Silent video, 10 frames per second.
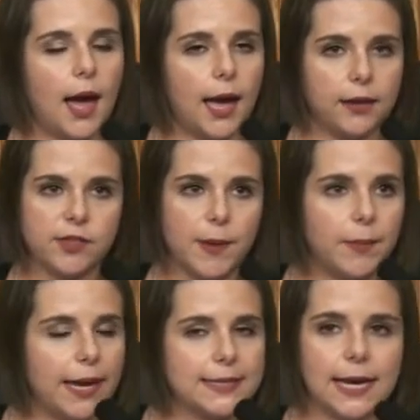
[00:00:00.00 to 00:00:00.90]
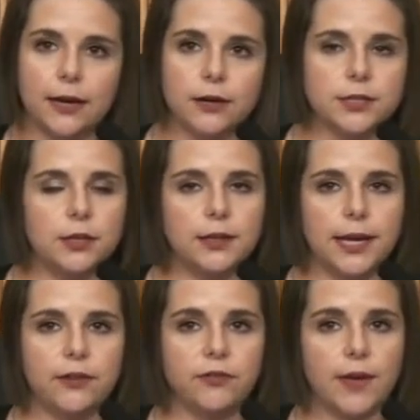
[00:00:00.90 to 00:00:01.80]
I have spent my entire adult
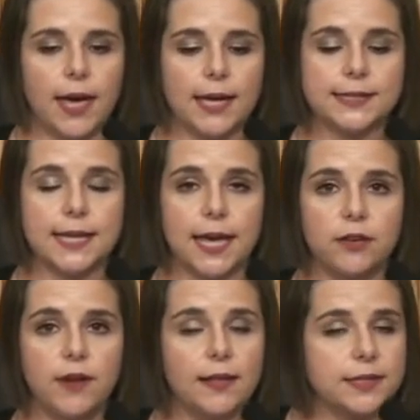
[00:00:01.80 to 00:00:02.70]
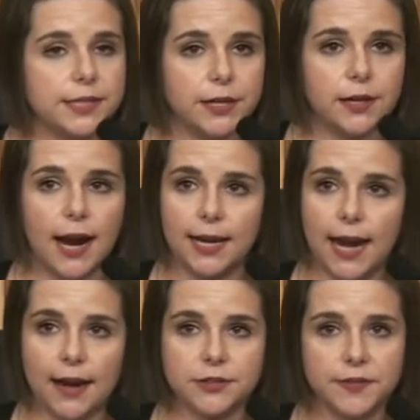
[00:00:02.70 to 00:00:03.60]
life as a volunteer and an
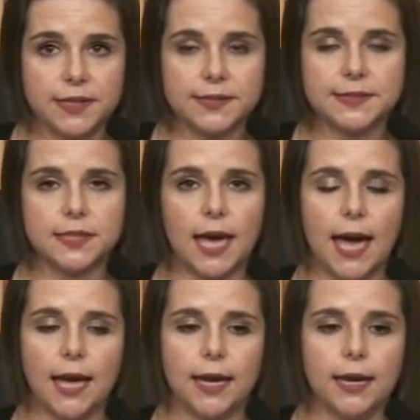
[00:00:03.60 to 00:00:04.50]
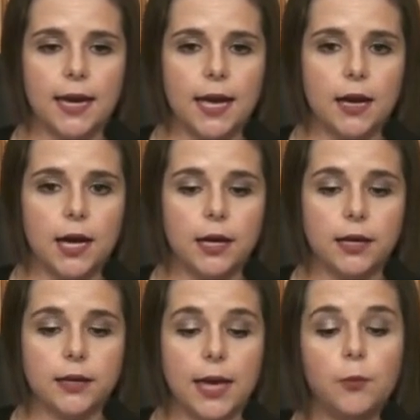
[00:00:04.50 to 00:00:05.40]
activist. I,
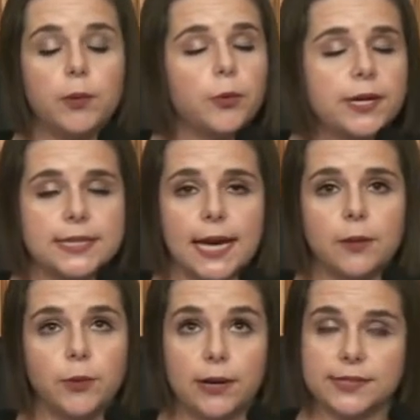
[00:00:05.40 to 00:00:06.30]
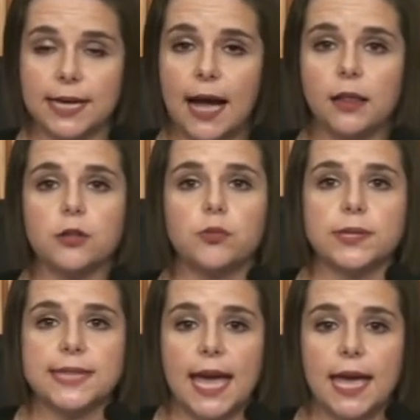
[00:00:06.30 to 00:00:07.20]
uh, at one point in time when I was in college,
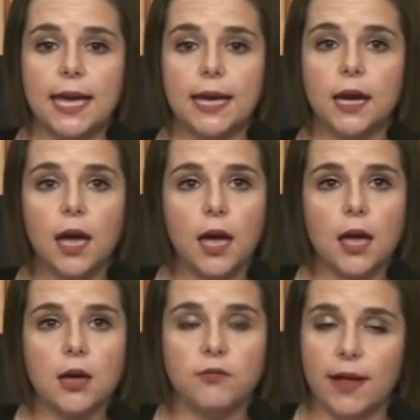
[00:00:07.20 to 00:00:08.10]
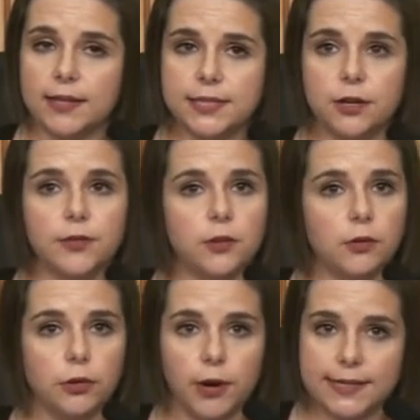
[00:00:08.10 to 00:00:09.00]
was a volunteer at the
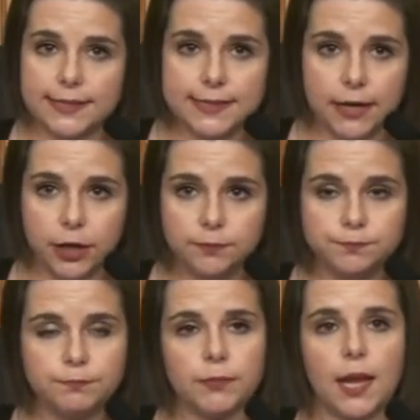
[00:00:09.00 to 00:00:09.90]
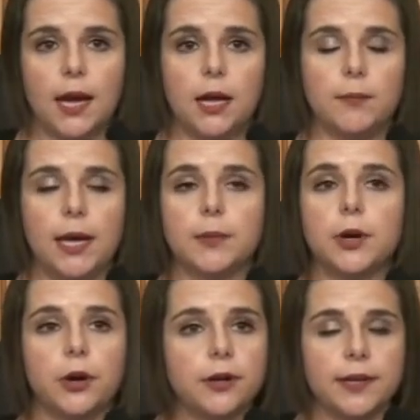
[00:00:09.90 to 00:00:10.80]
local crisis center. Um, I am
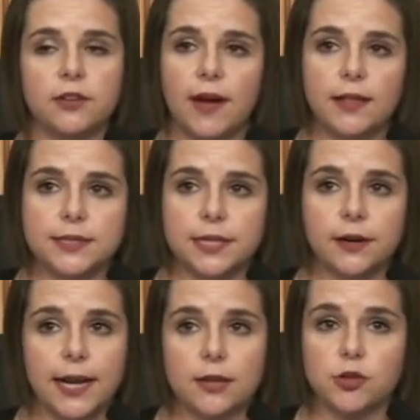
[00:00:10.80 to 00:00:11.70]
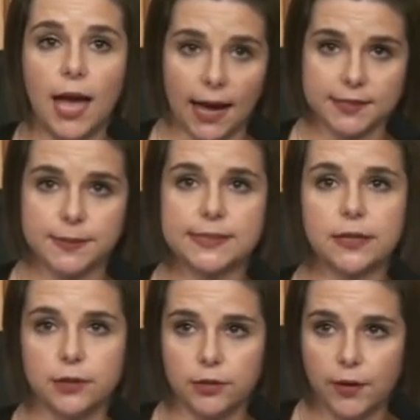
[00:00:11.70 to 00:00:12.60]
currently a volunteer at Angela Hospice
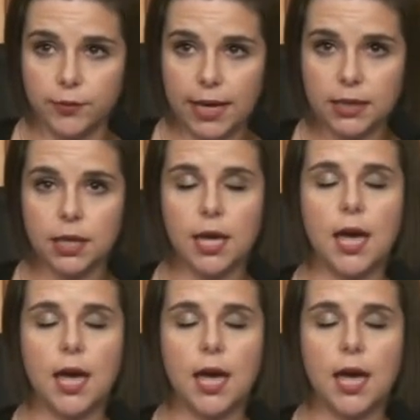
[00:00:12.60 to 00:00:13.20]
here in Livonia.